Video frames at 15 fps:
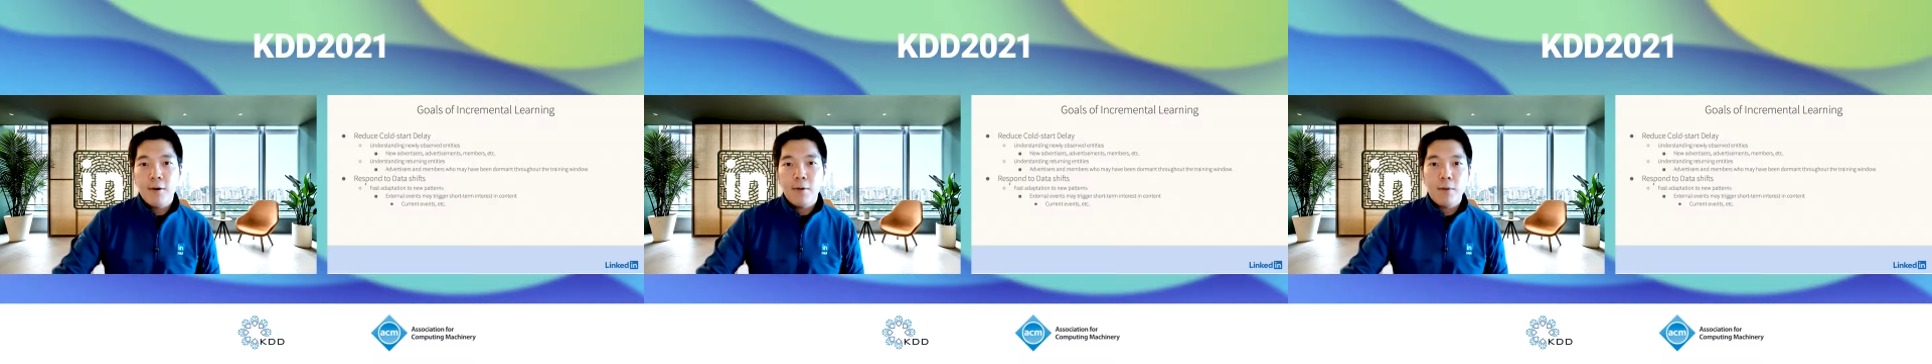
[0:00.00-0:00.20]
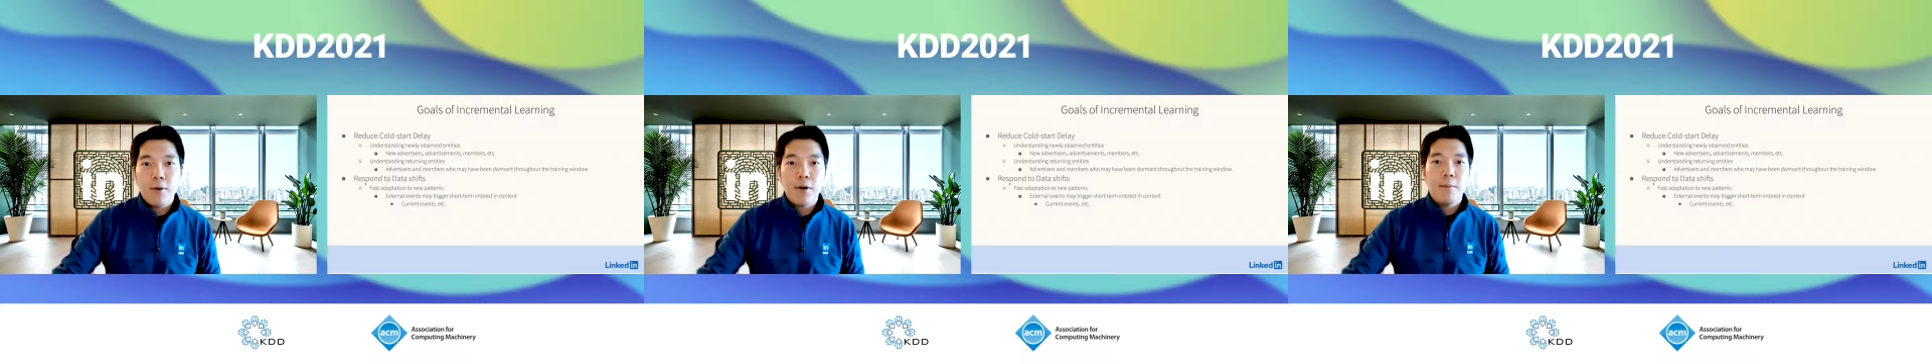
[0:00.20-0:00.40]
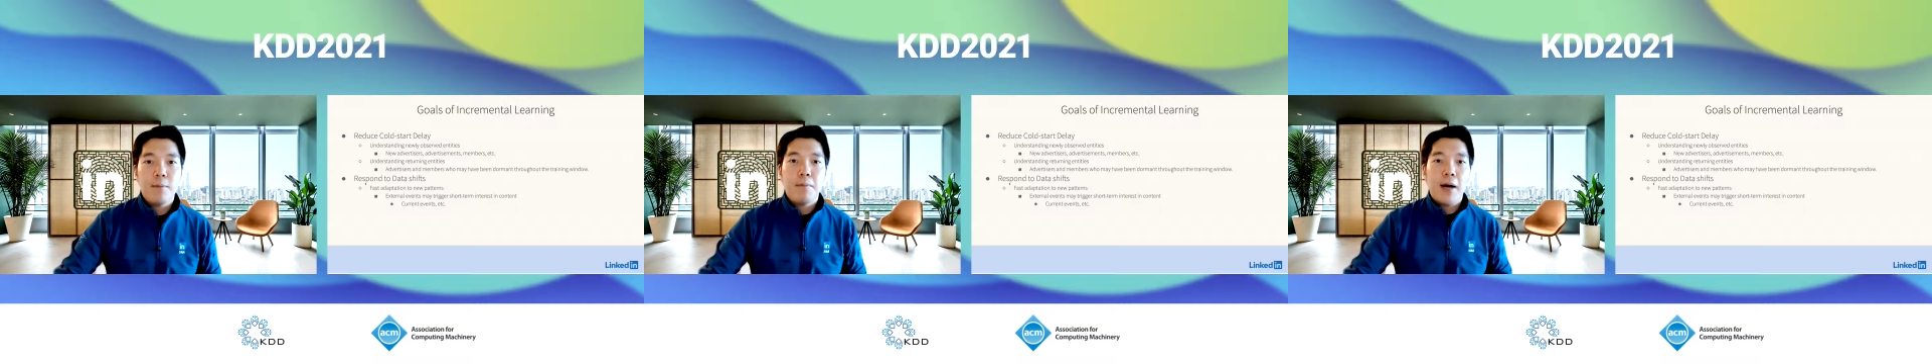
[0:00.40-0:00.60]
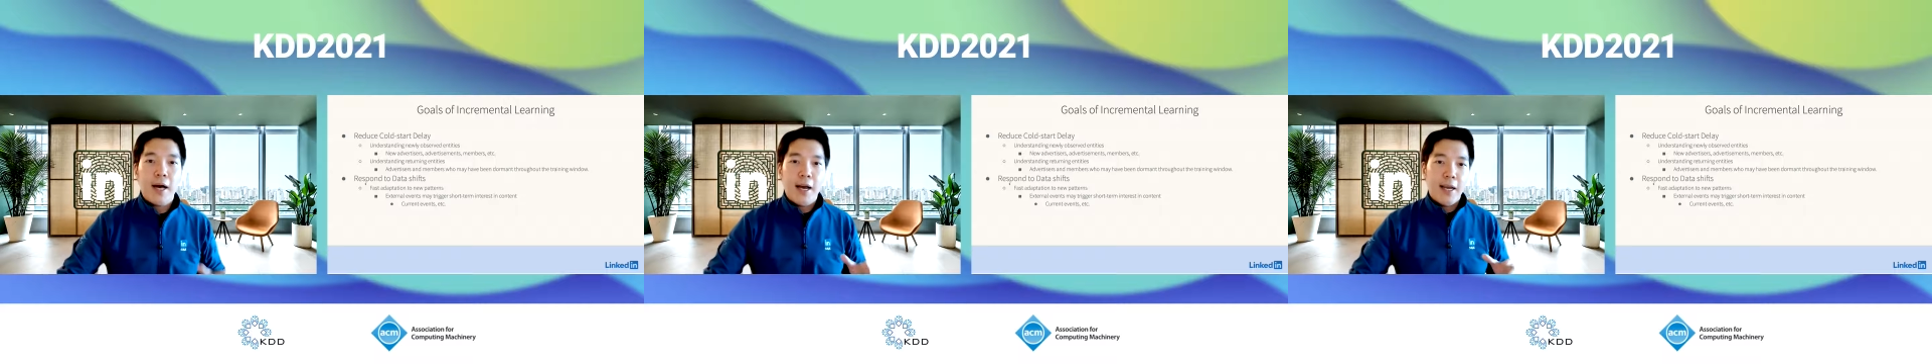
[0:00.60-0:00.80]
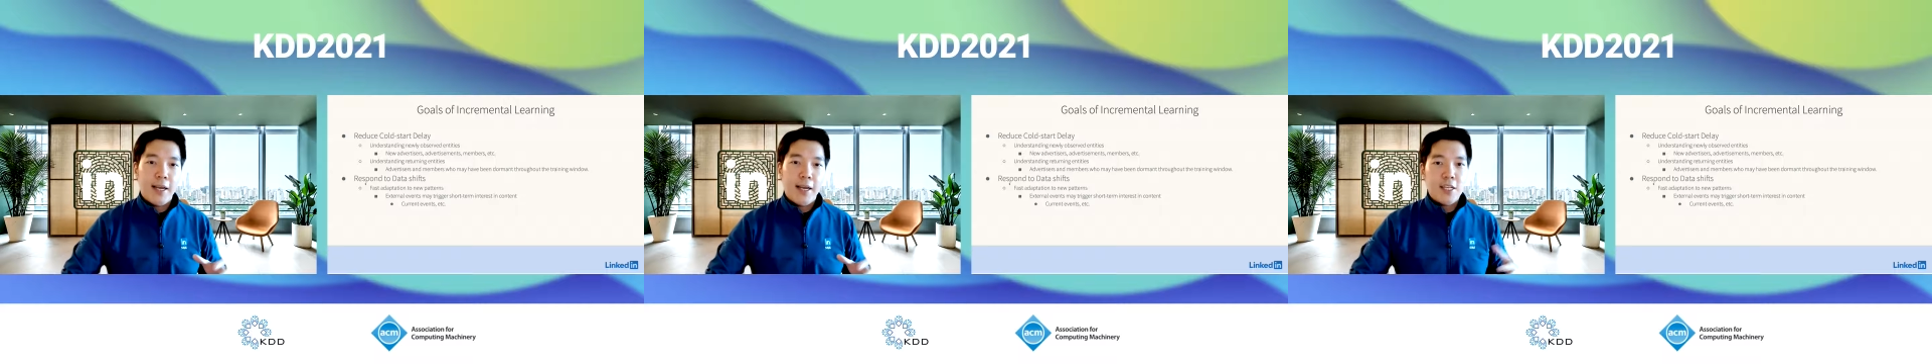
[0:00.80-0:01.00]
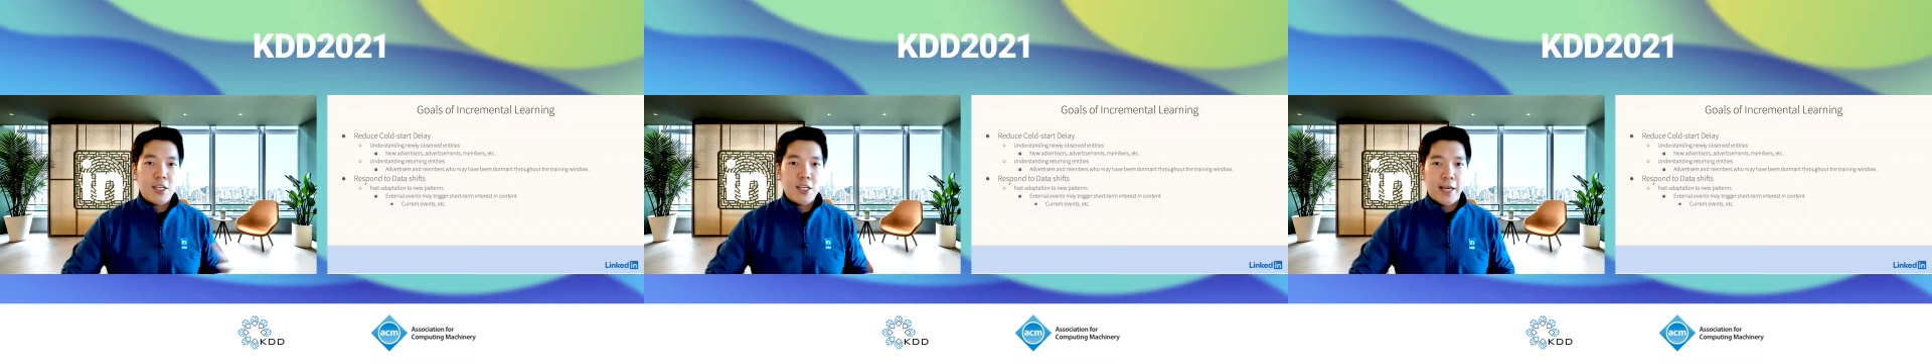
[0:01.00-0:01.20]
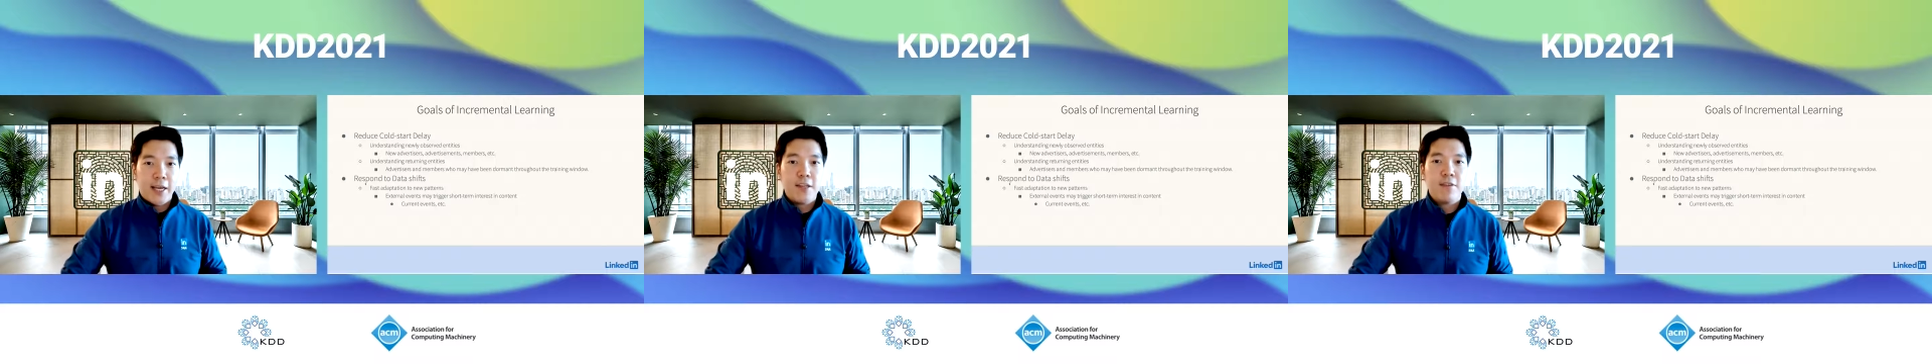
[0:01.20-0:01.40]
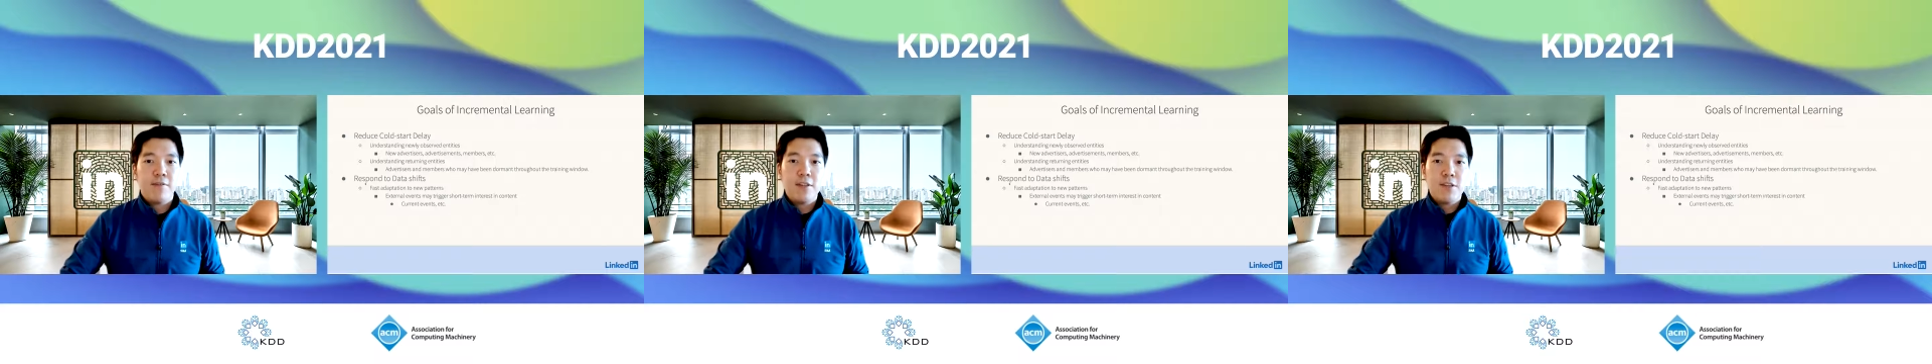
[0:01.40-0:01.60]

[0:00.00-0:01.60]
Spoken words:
or by a change of